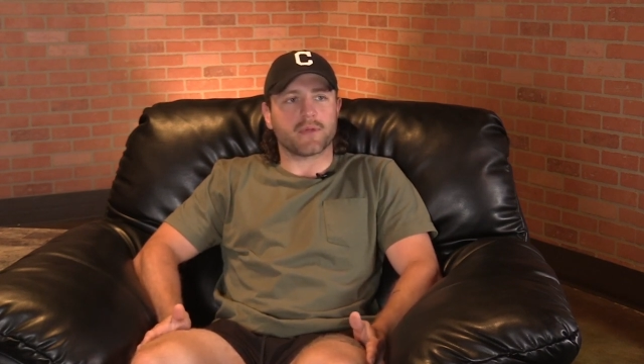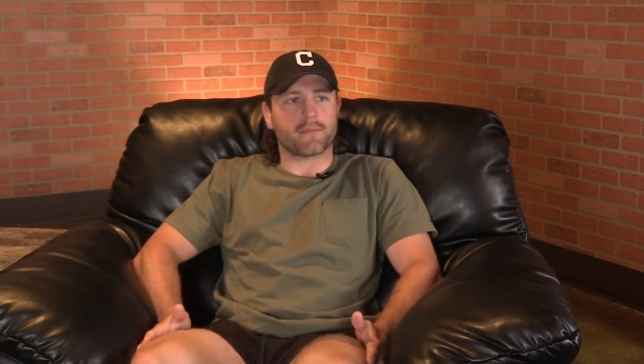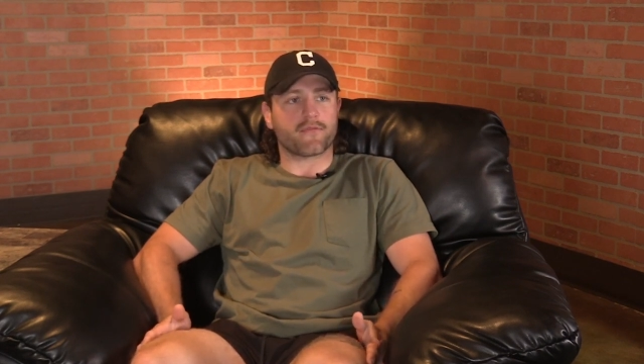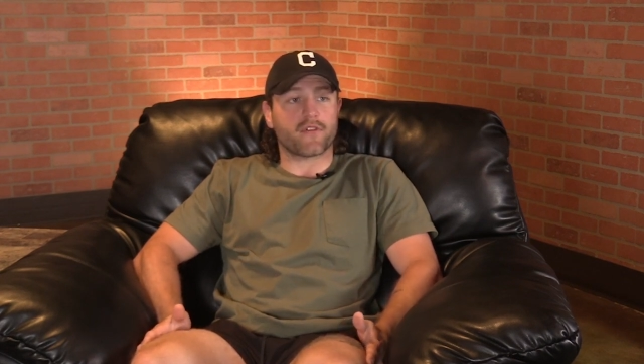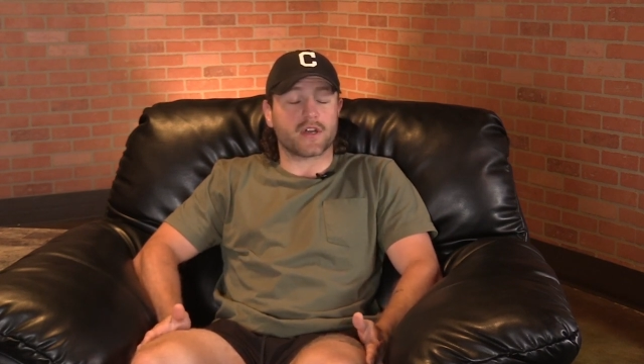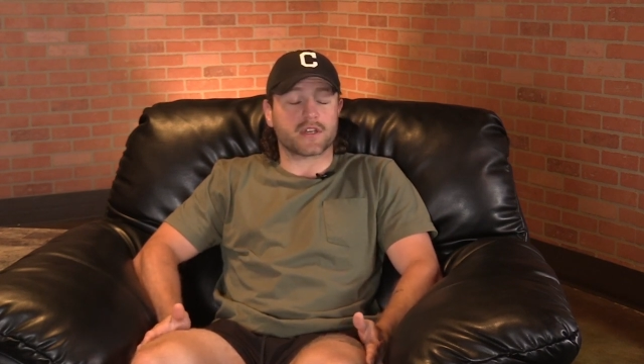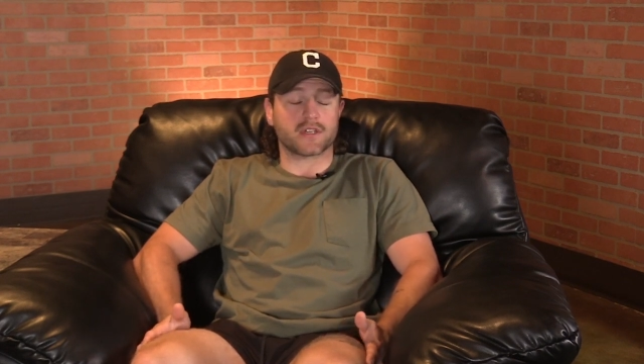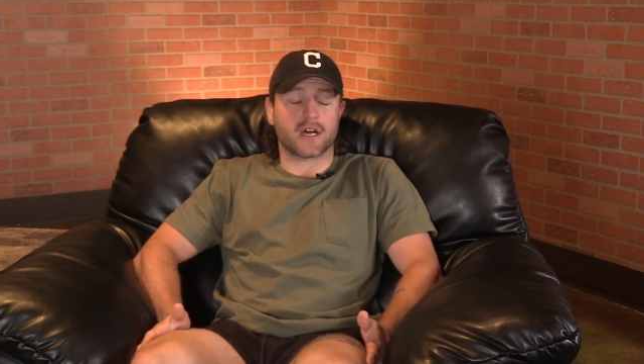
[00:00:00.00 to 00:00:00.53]

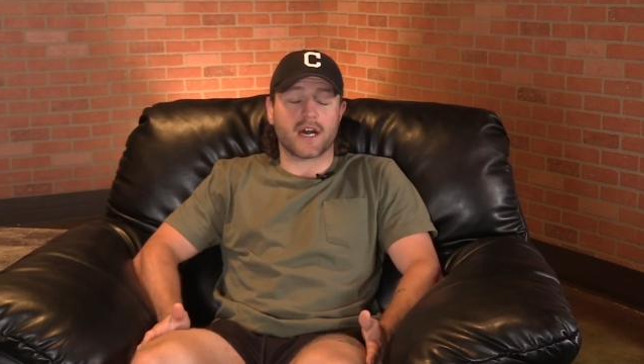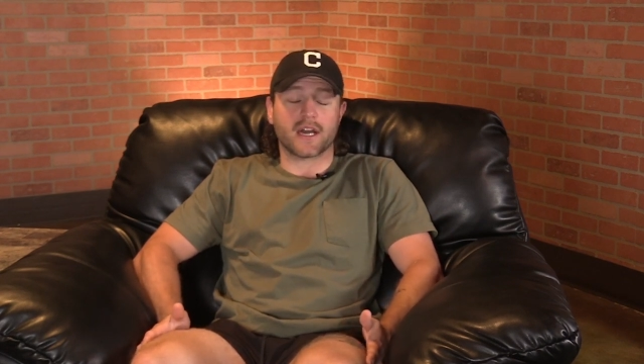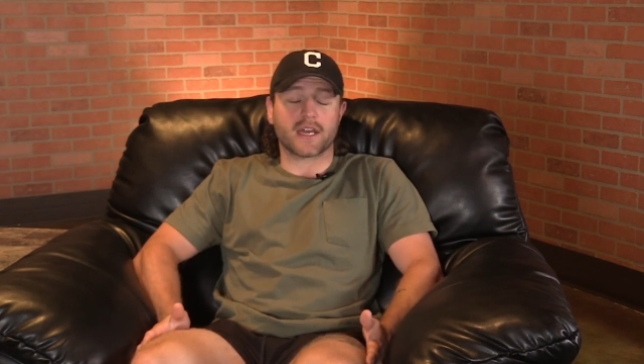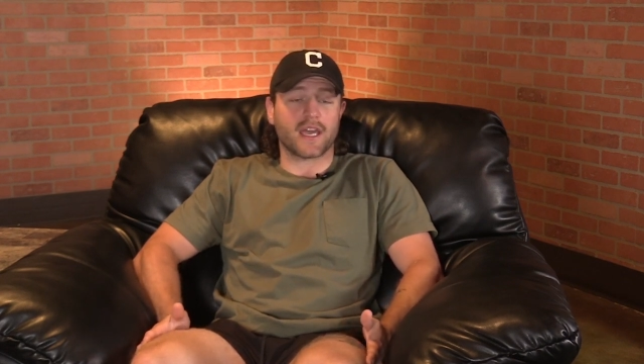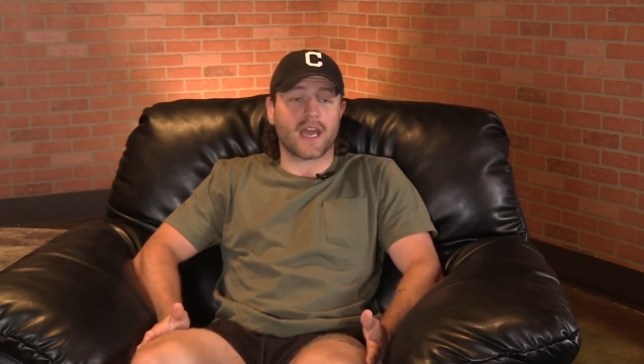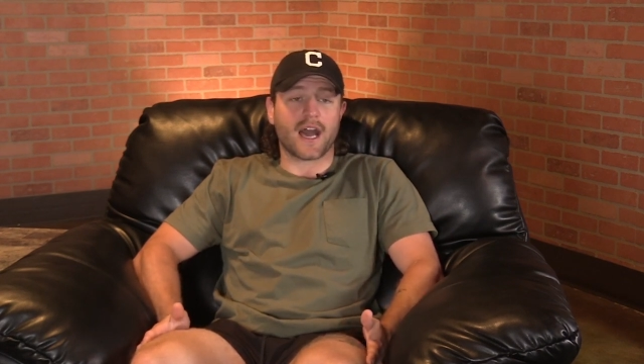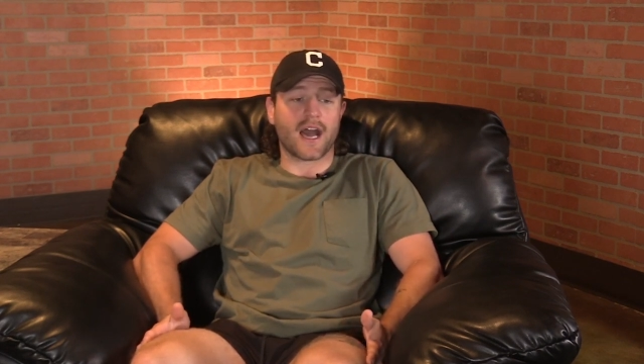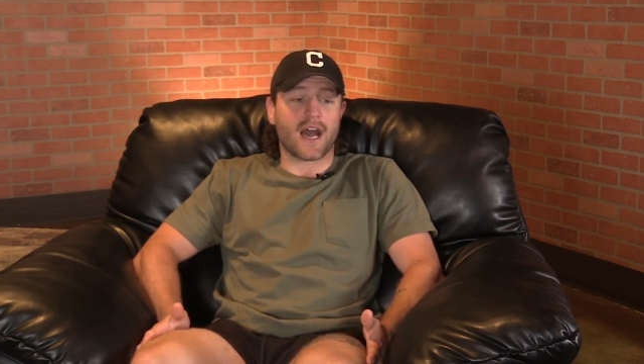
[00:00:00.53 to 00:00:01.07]
professional hockey?
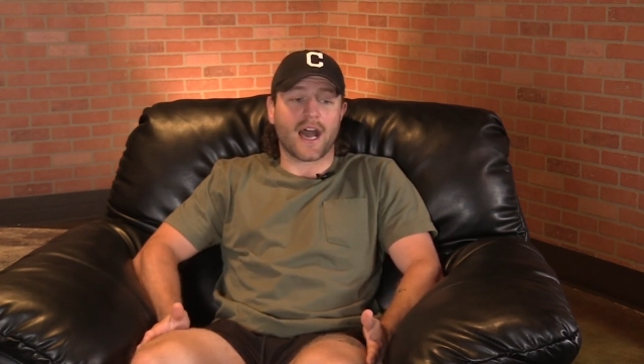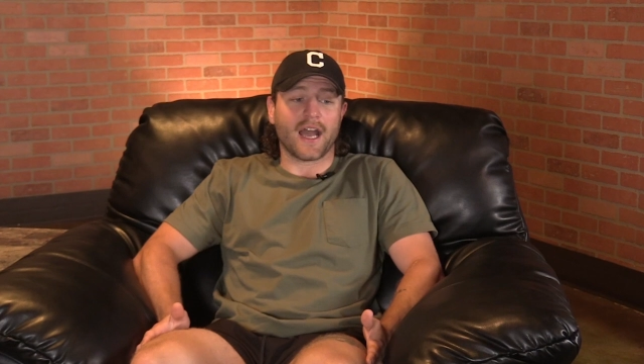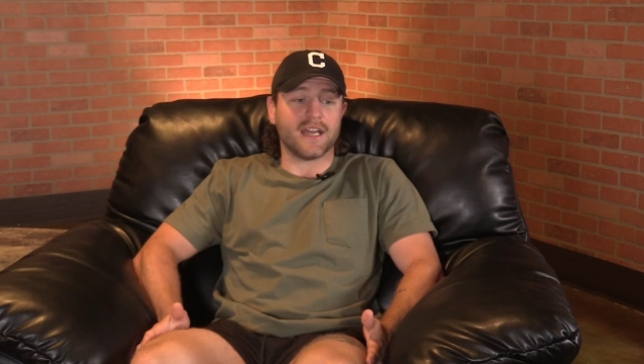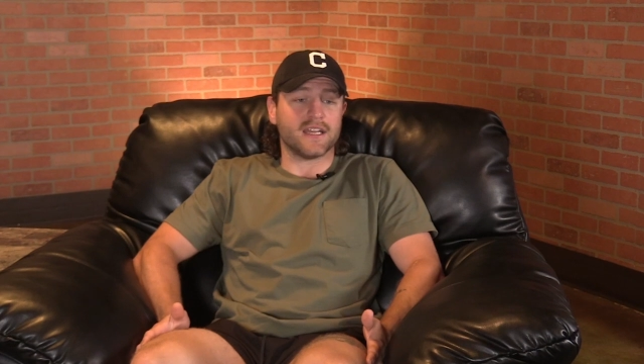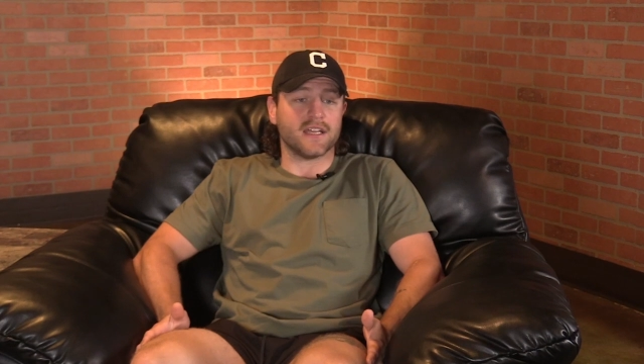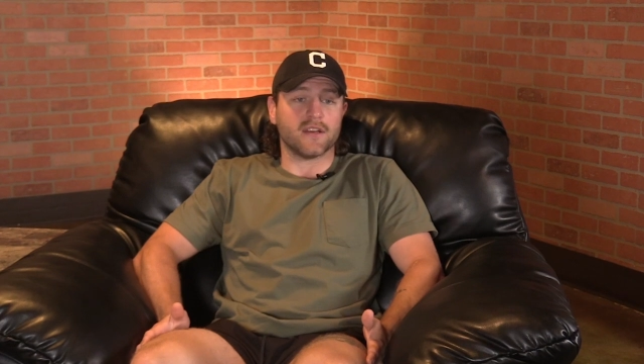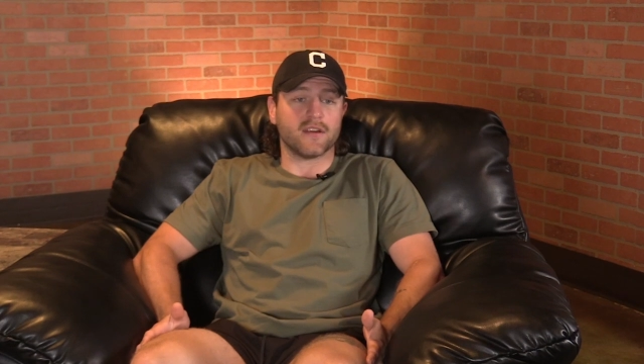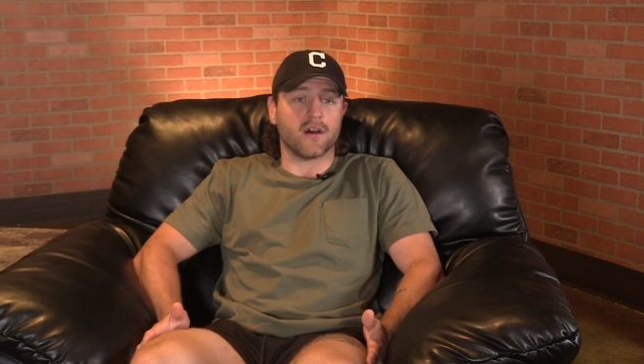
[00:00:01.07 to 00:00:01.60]
I
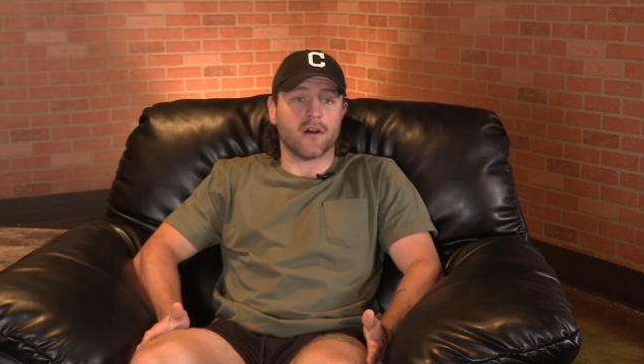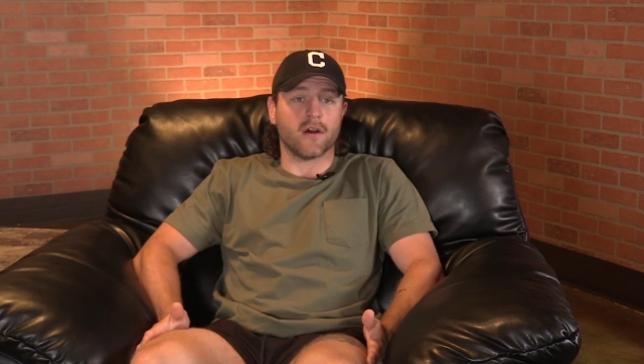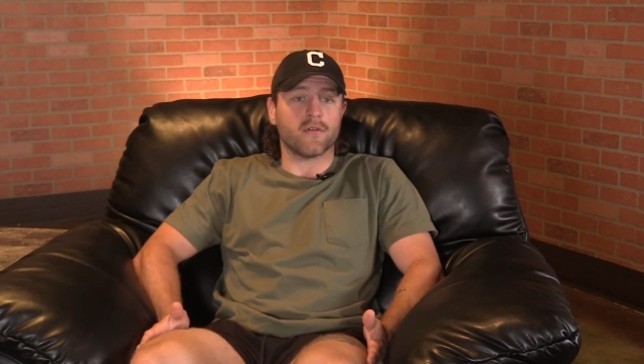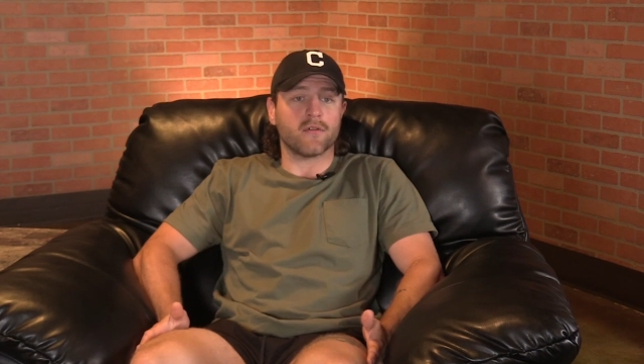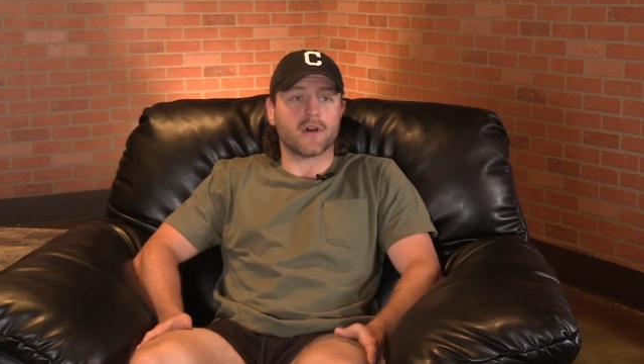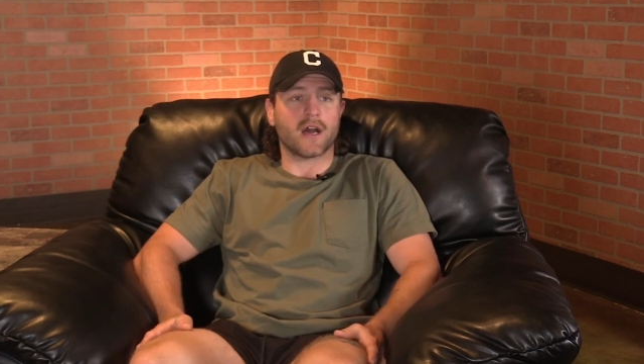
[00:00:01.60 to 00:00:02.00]
didn't know.